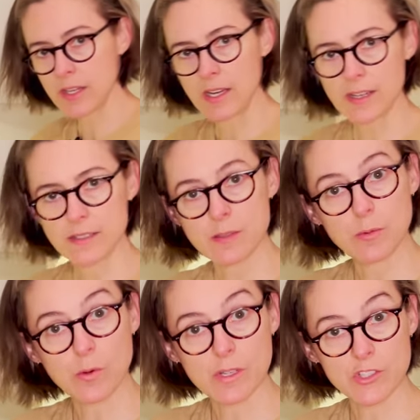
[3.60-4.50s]
got
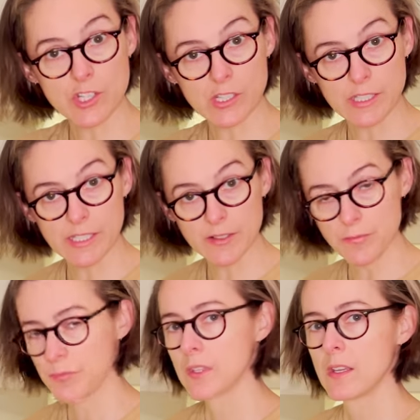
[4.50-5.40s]
some guanciale,
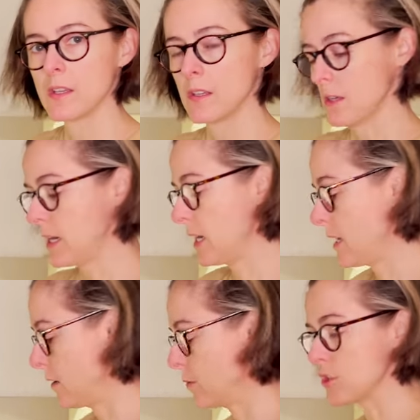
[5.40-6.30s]

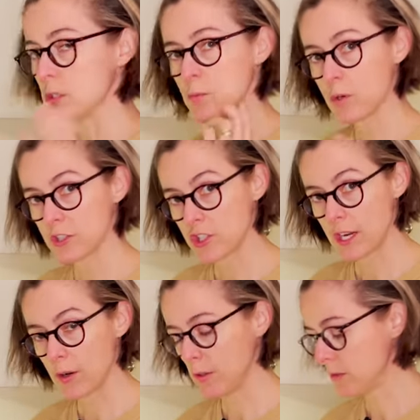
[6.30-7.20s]
which is pork
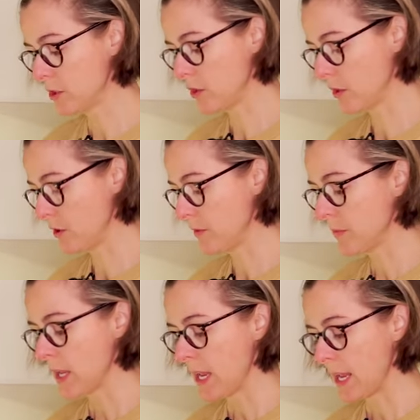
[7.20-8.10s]
jowl cured,
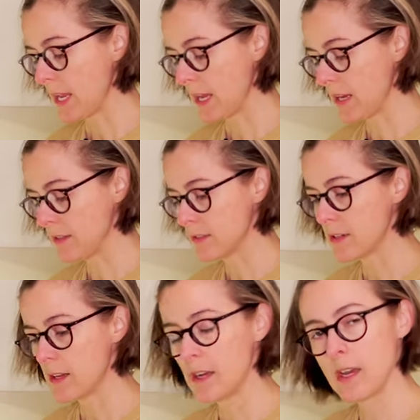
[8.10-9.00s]
and
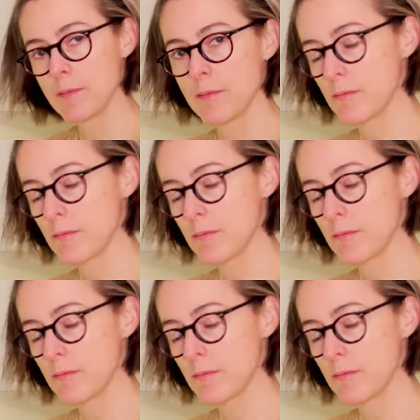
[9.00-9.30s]
I'm